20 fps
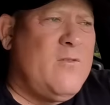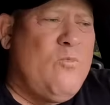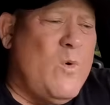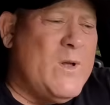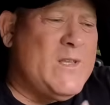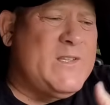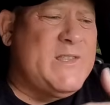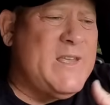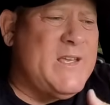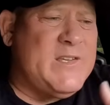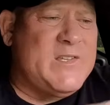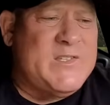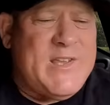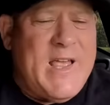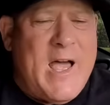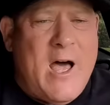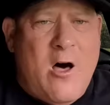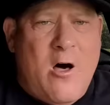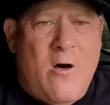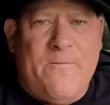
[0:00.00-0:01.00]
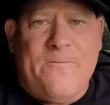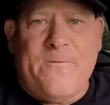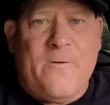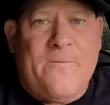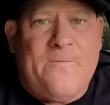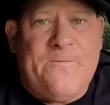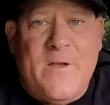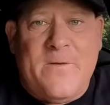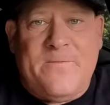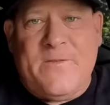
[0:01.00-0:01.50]
once they sell
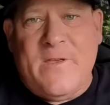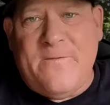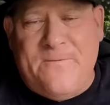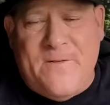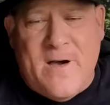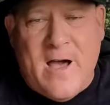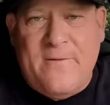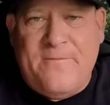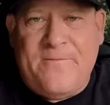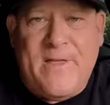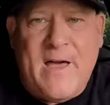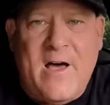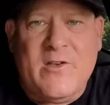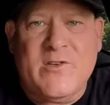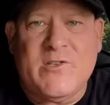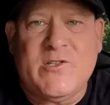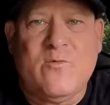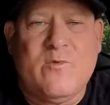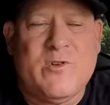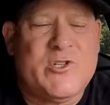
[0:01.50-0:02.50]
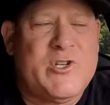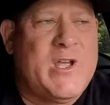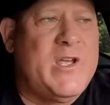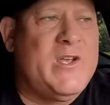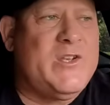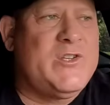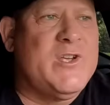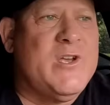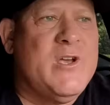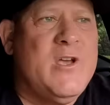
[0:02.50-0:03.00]
for 55,000 in which
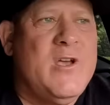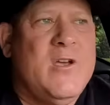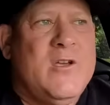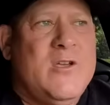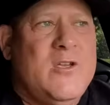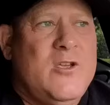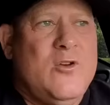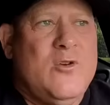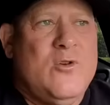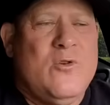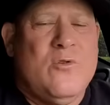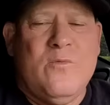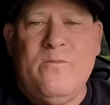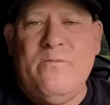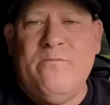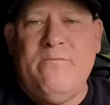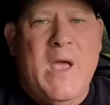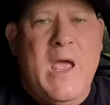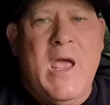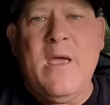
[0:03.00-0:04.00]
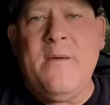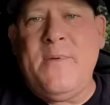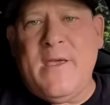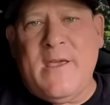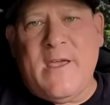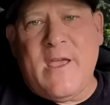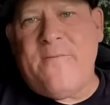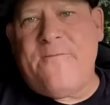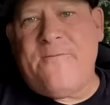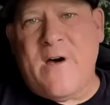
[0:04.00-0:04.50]
case you
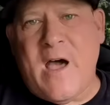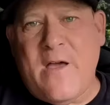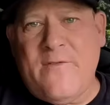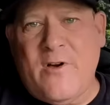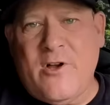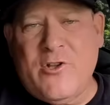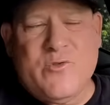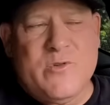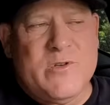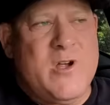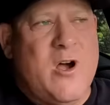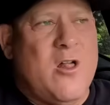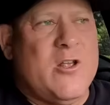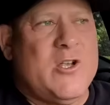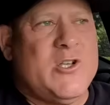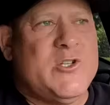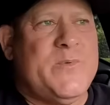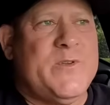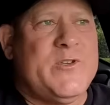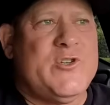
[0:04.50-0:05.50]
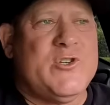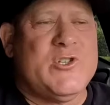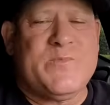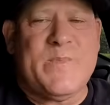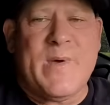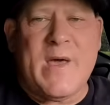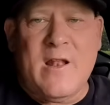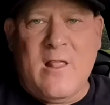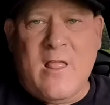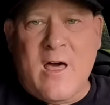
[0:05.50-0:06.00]
maybe get $500 but you
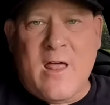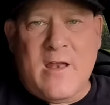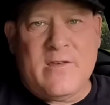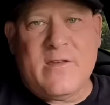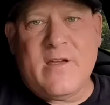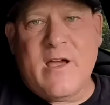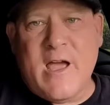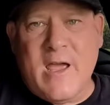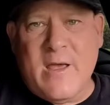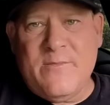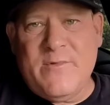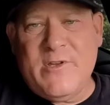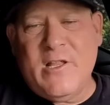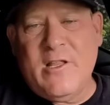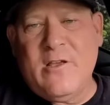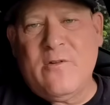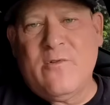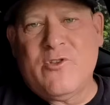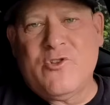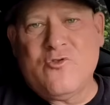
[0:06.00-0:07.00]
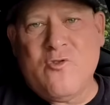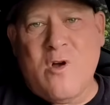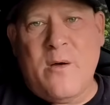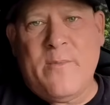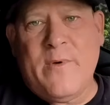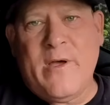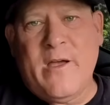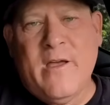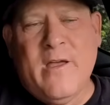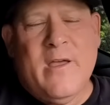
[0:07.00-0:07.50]
spend a lot of time dealing with
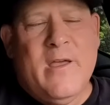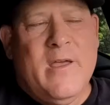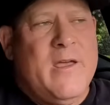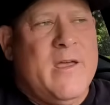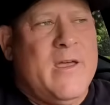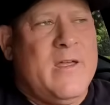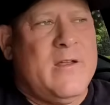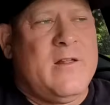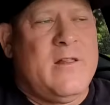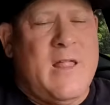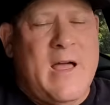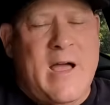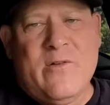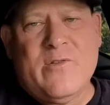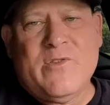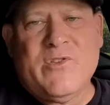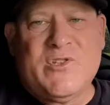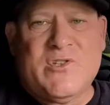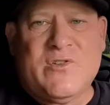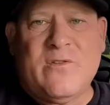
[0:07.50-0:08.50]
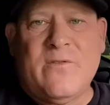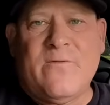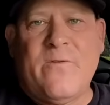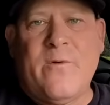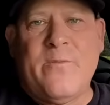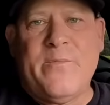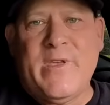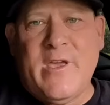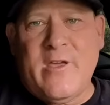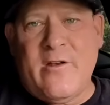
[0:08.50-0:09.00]
drama and clowns
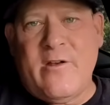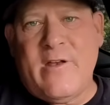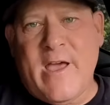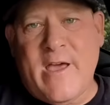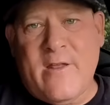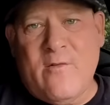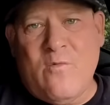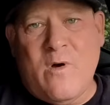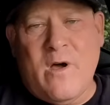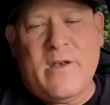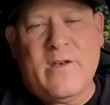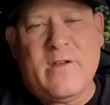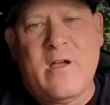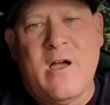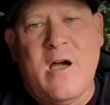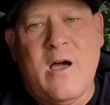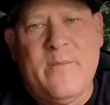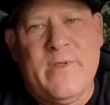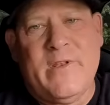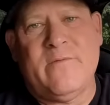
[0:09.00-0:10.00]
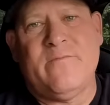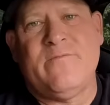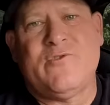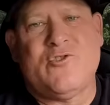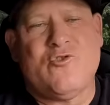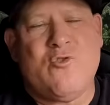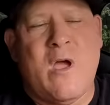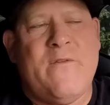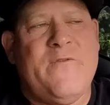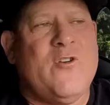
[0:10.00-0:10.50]
from the internet wanting to come and
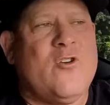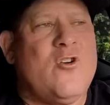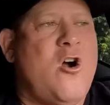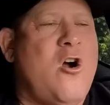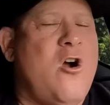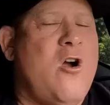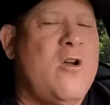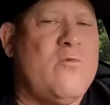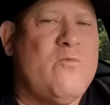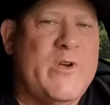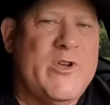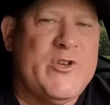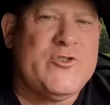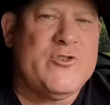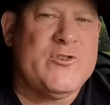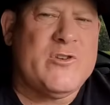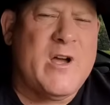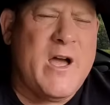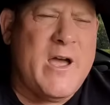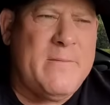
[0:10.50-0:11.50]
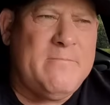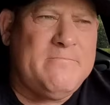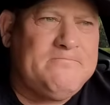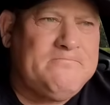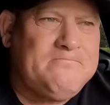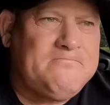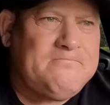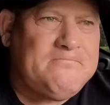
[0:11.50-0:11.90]
drive your car and waste your time.